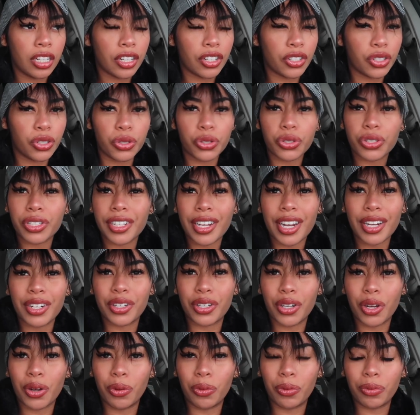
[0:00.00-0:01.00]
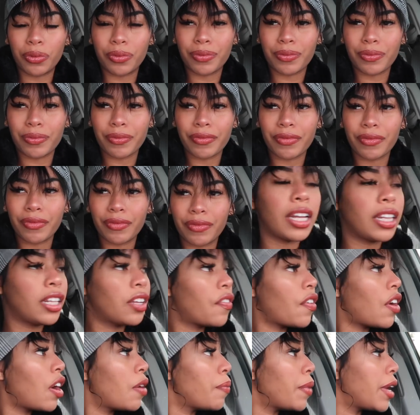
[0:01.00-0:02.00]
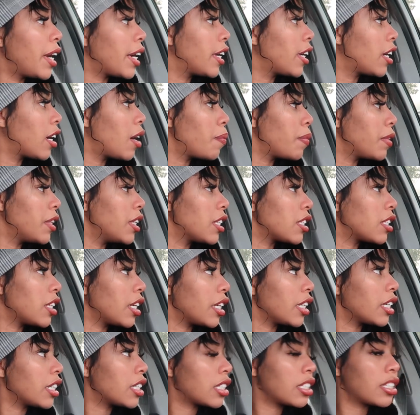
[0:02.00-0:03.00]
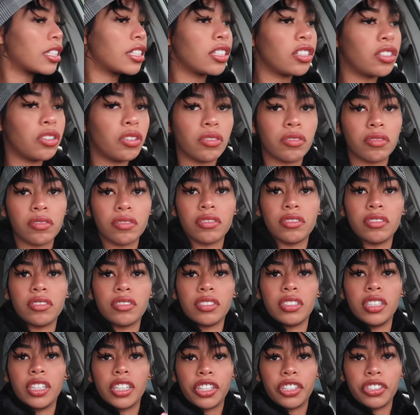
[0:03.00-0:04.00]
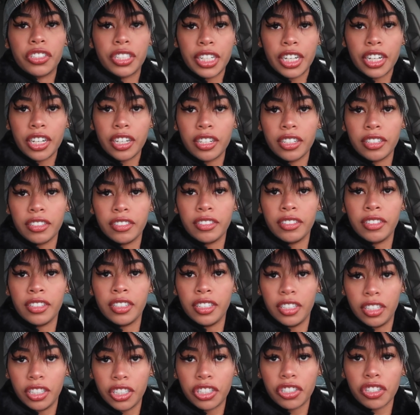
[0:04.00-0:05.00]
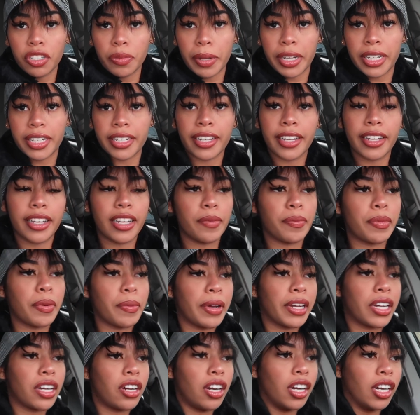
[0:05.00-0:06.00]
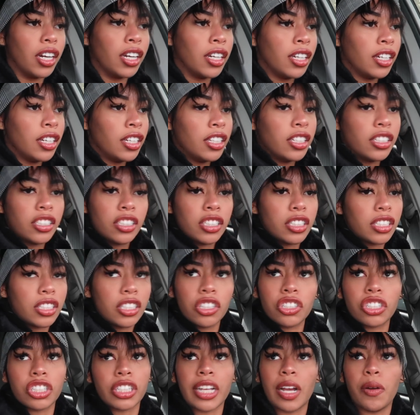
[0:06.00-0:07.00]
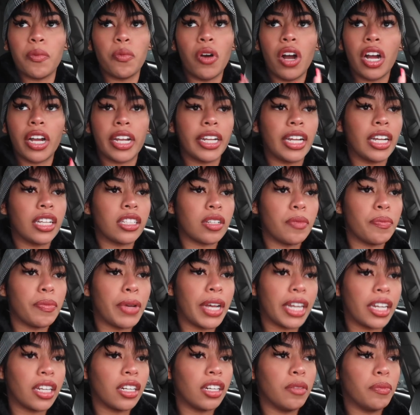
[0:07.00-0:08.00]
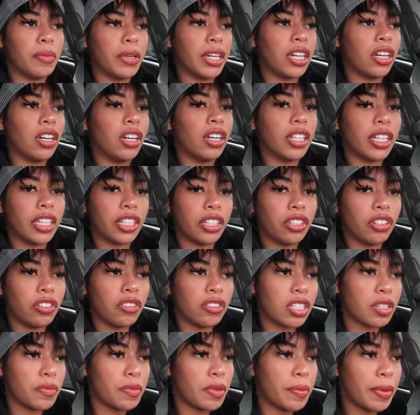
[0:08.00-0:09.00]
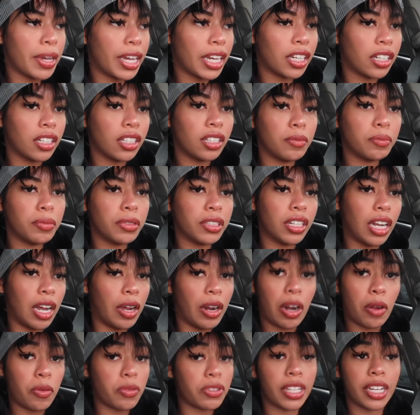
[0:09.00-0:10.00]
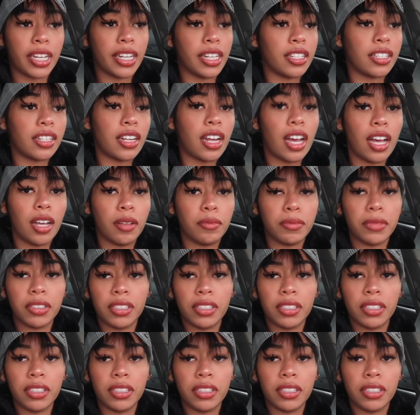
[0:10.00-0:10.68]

Cuz usually I don't. I love how I'm backing up and this lady is still Look, you see her? She was about to get hit by my car. She still just kept walking as I'm backing up my car. Like, you don't see me backing up, but I wasn't gonna stop.